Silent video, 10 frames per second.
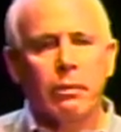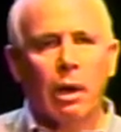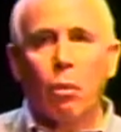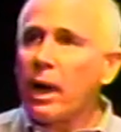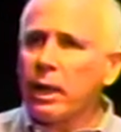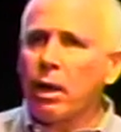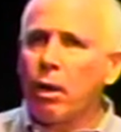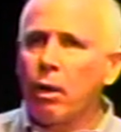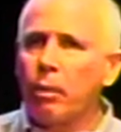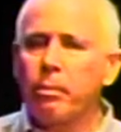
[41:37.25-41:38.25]
I want to go
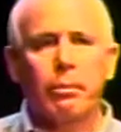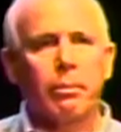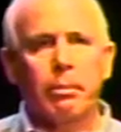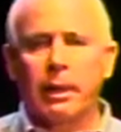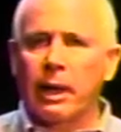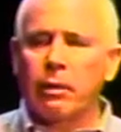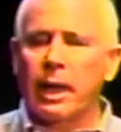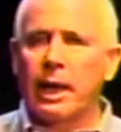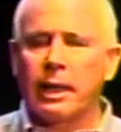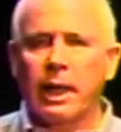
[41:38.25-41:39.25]
home, but I don't
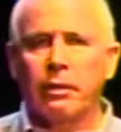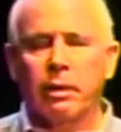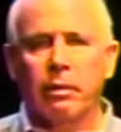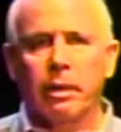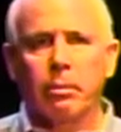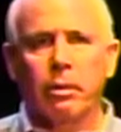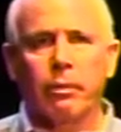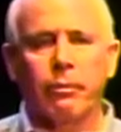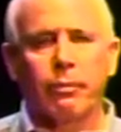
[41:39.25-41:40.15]
know how to get there anymore.